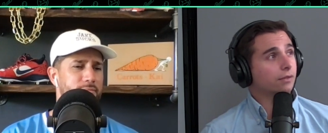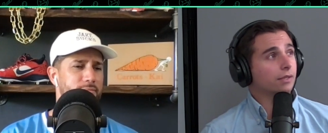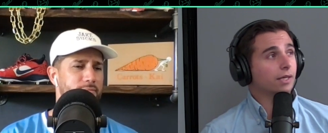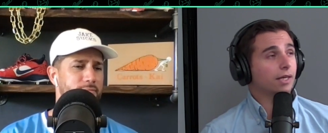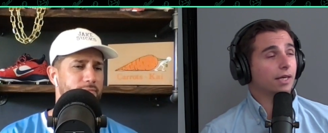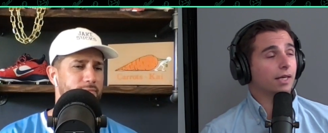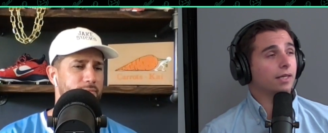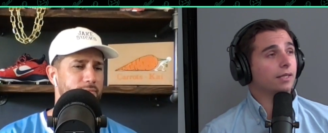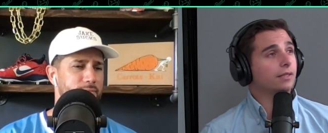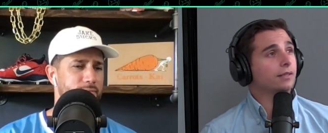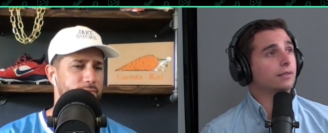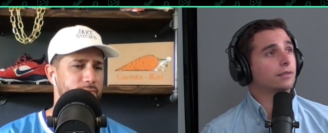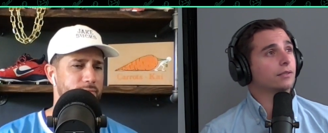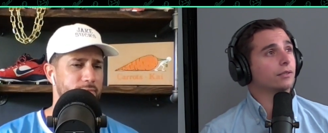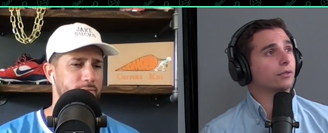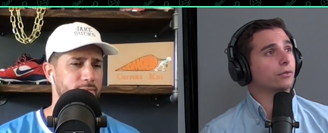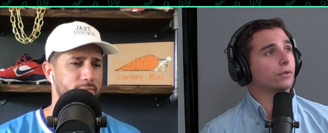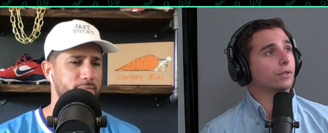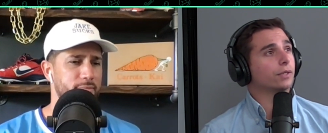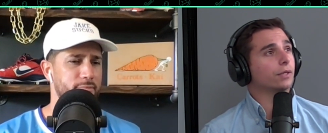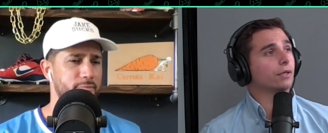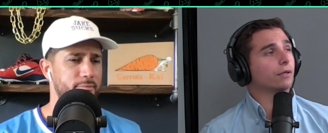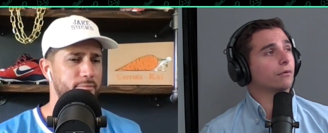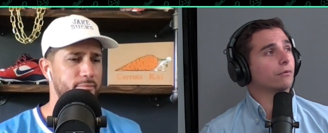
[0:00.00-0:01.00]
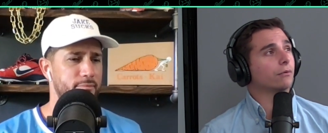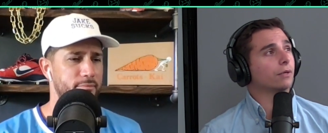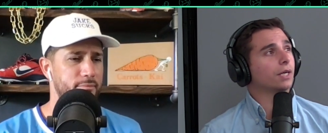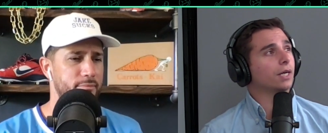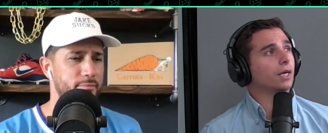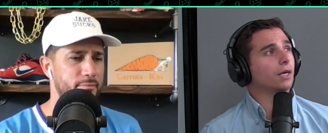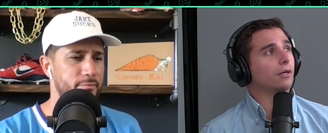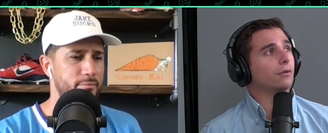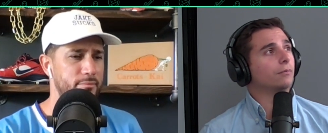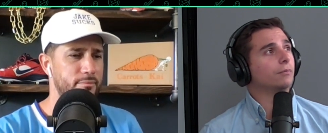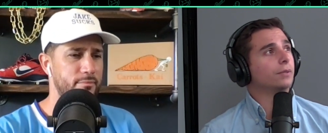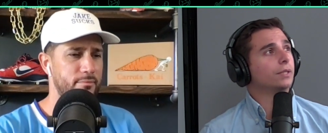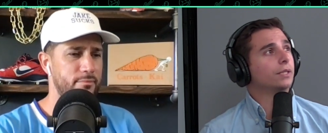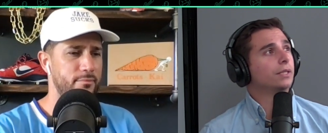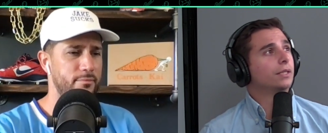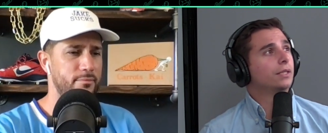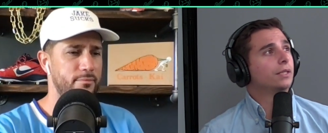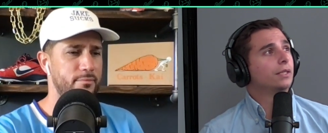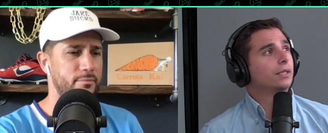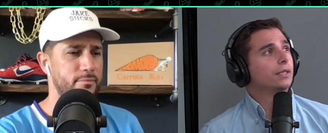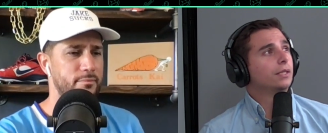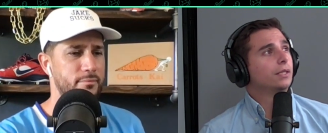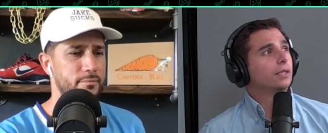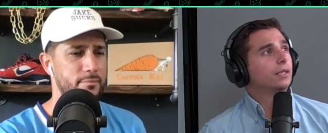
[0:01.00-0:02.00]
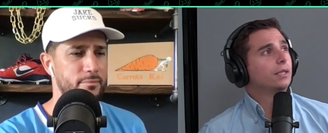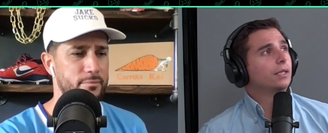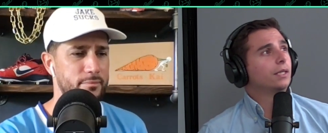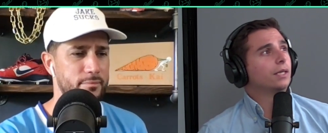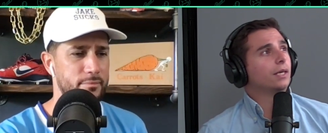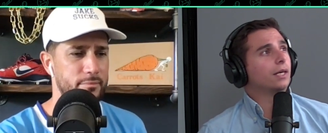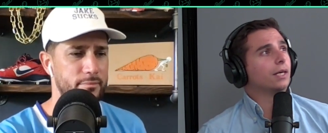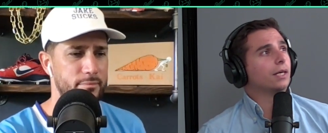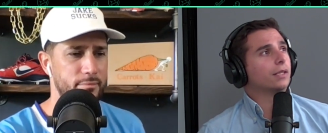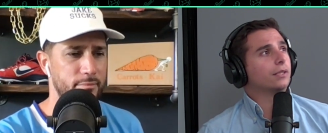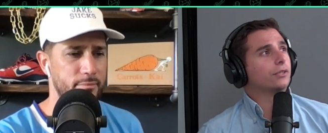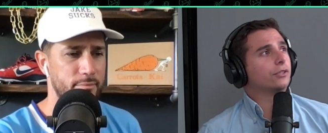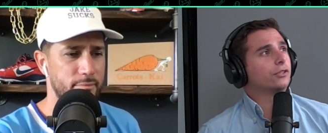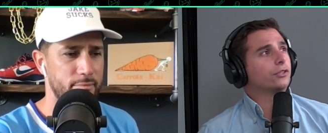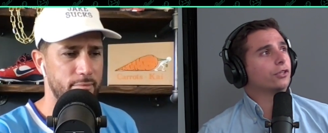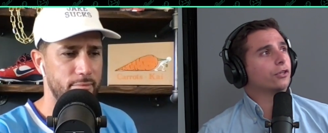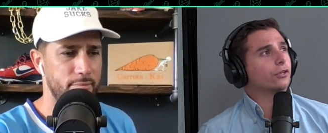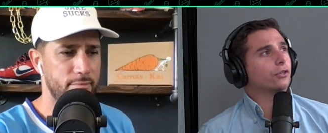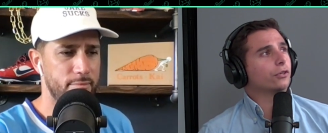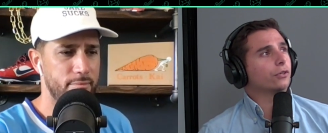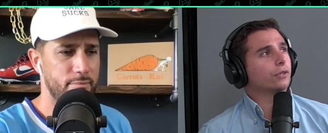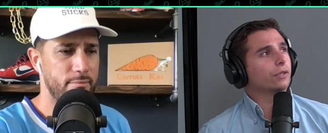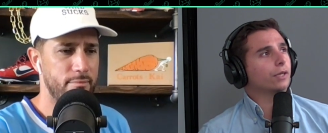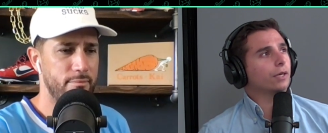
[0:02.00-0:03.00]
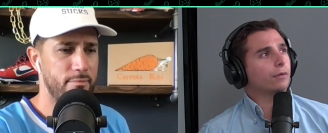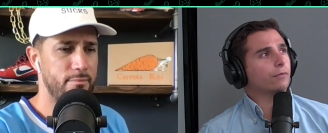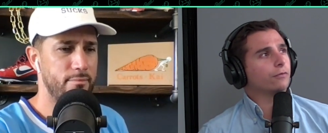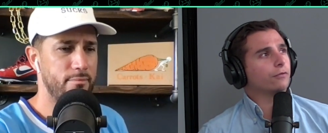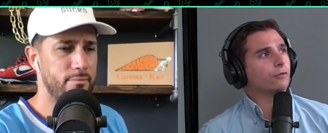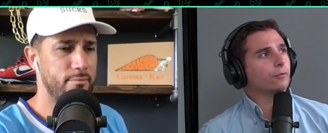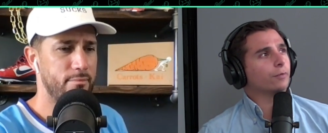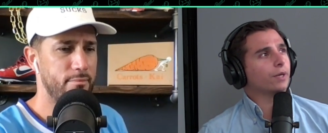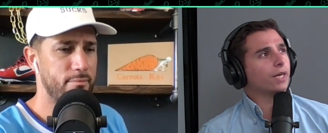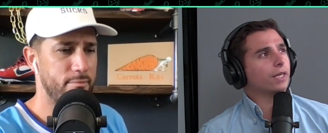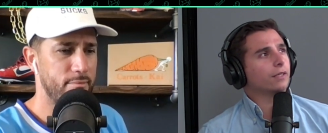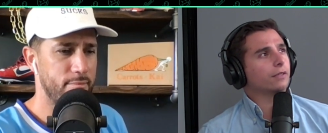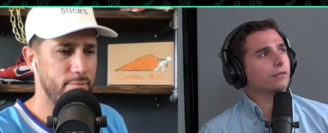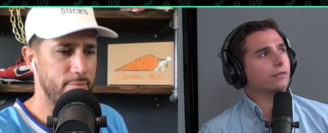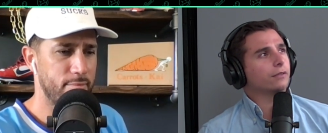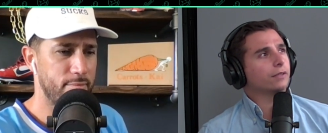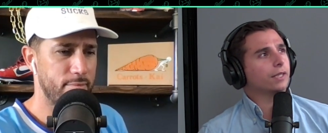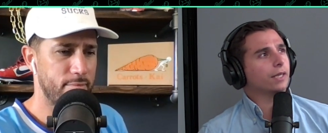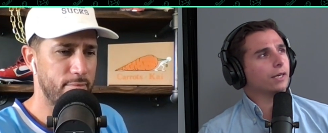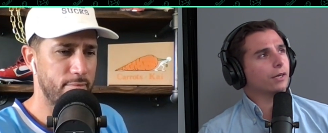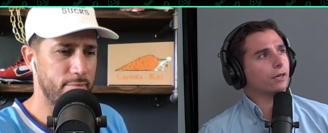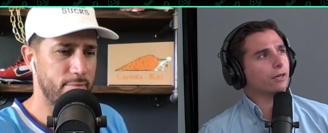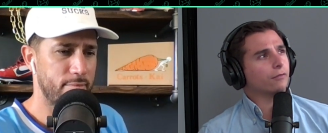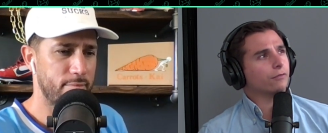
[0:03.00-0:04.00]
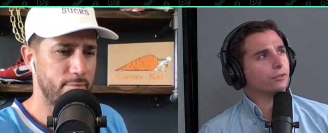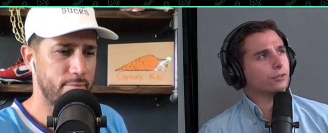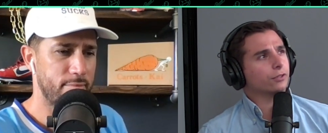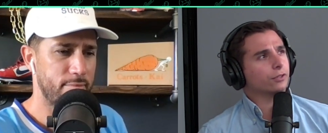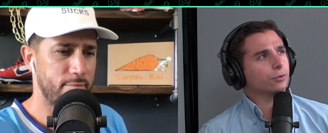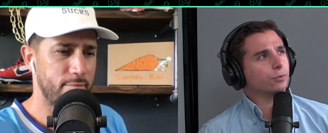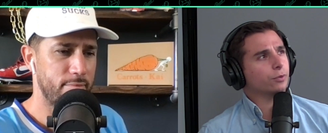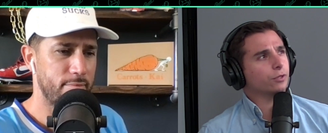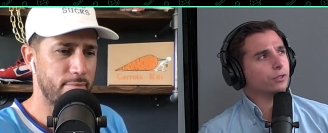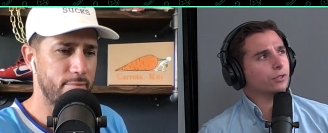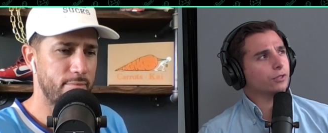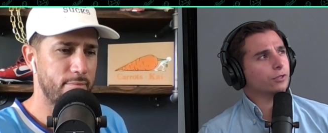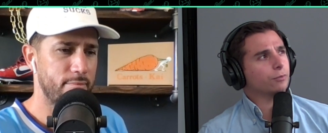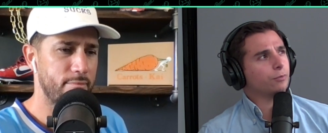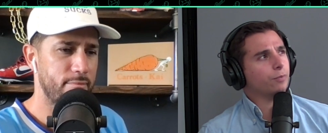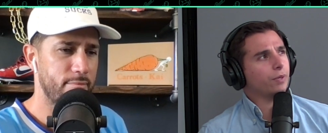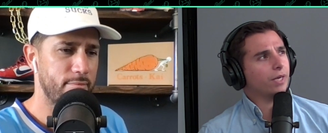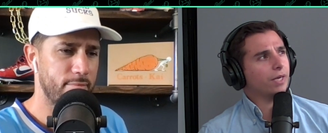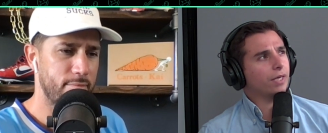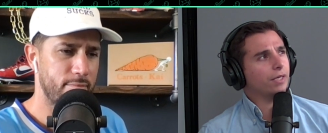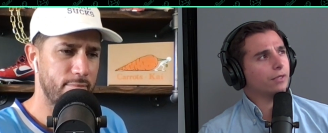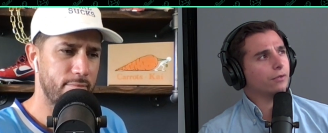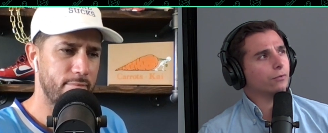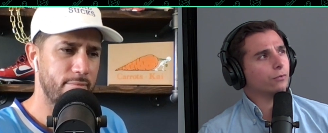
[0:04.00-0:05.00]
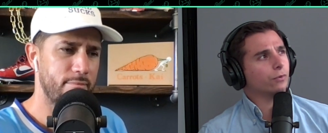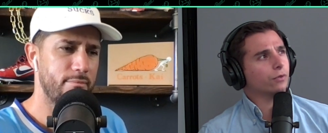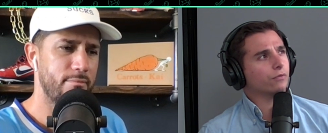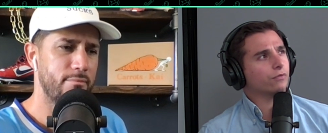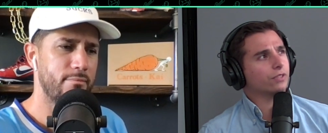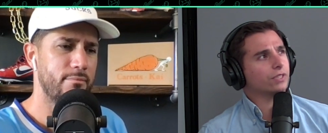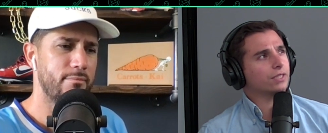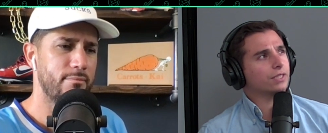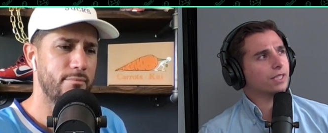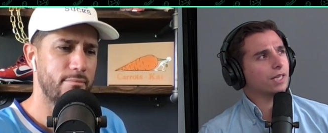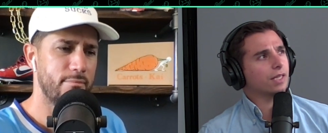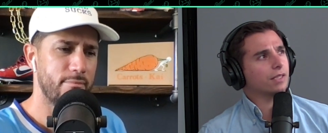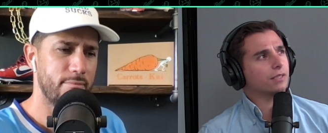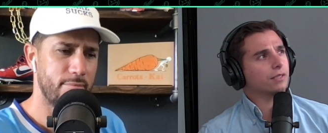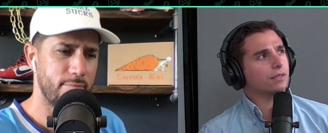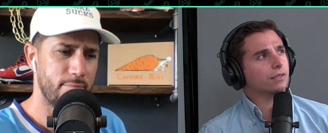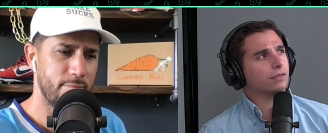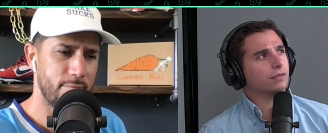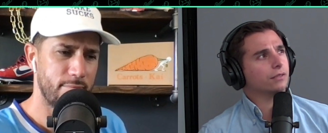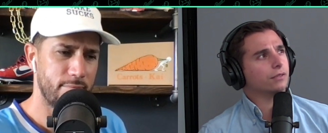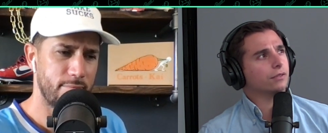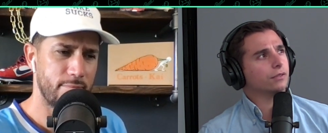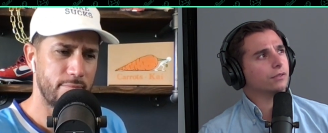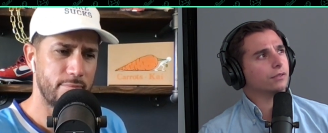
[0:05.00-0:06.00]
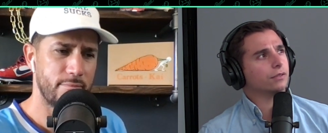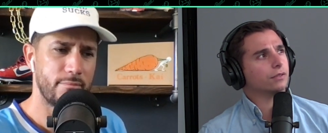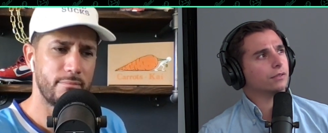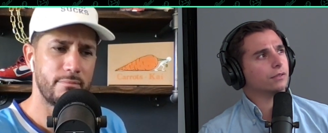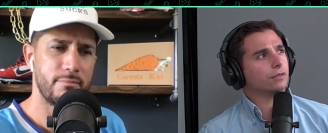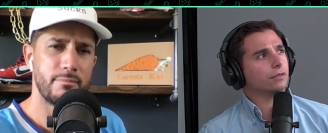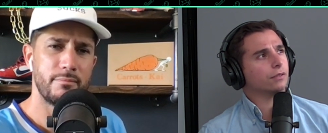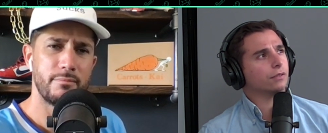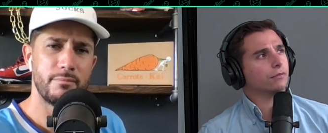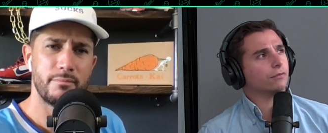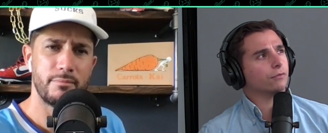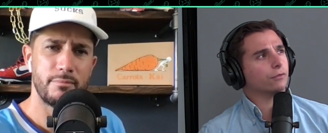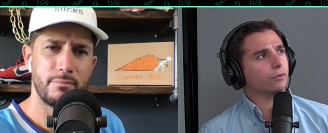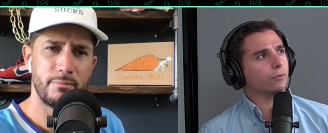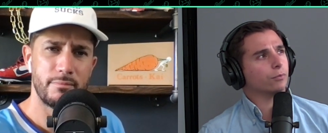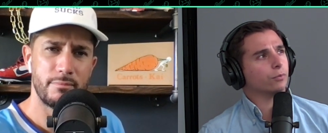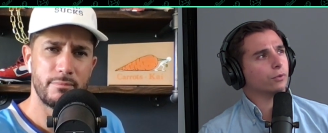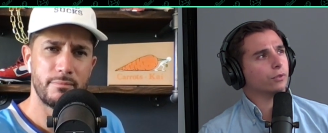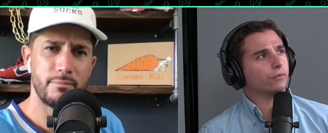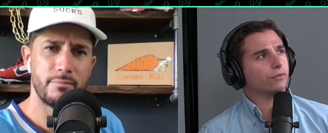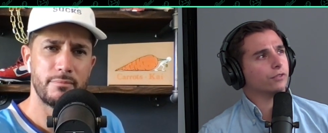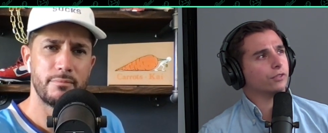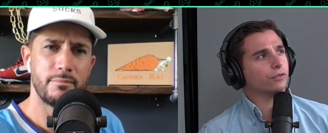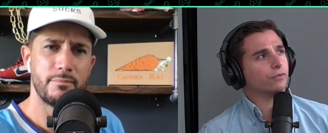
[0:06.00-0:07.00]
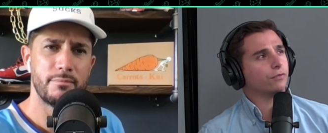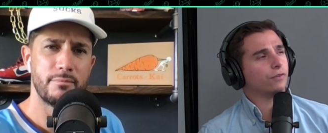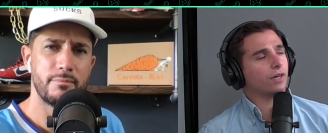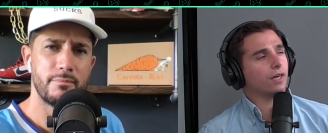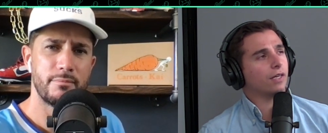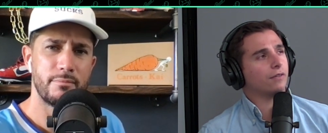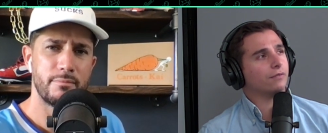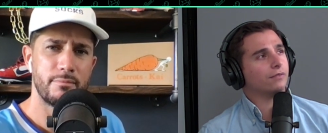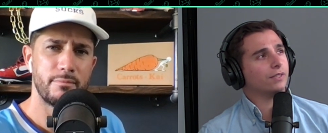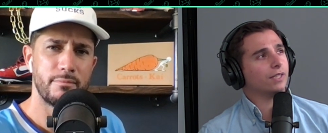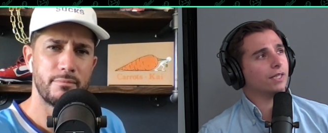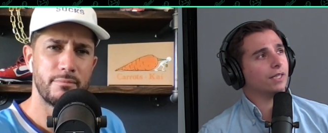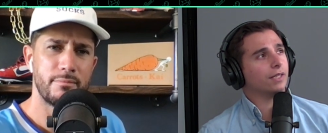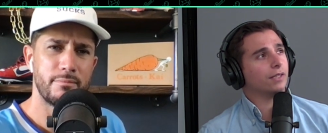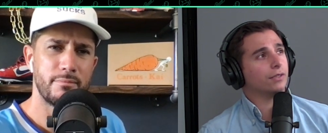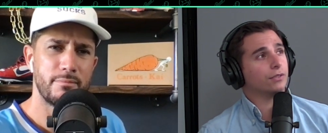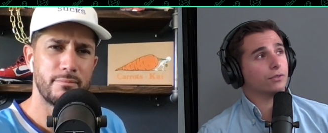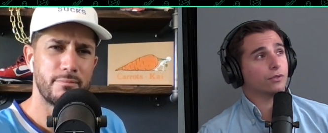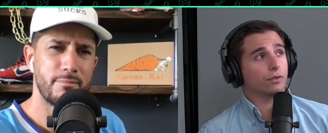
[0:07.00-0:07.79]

Speaker 1: Okay, so in our realm. Turned up for medical care after experiencing pain in one of his testicles for the previous 5 days.